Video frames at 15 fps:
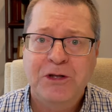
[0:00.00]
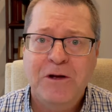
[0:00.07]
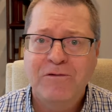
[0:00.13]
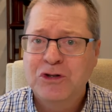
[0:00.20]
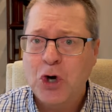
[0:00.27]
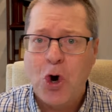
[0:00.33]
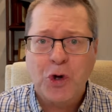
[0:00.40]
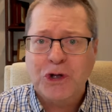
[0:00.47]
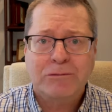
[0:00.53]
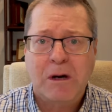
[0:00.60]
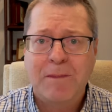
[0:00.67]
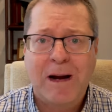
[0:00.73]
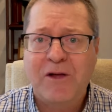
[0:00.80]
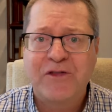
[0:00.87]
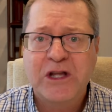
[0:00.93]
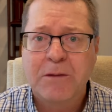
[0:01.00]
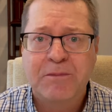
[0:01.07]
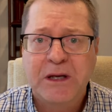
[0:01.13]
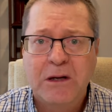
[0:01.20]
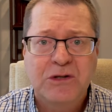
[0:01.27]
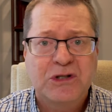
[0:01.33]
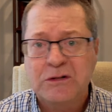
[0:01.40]
You've told them about the
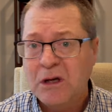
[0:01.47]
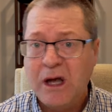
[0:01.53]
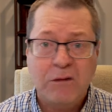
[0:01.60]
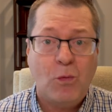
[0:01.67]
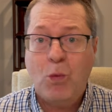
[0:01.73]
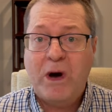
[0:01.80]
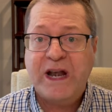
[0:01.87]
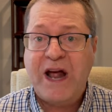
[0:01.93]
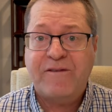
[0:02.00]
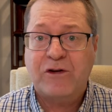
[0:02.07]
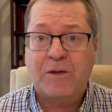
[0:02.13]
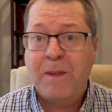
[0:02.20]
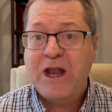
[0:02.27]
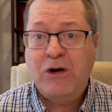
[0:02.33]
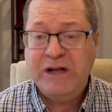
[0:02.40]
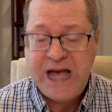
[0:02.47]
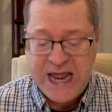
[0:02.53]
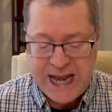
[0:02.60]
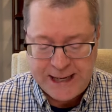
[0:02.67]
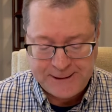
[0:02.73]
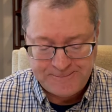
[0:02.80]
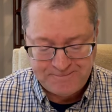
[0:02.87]
abuse, whatever. They don't get
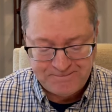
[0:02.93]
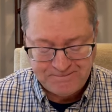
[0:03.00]
it.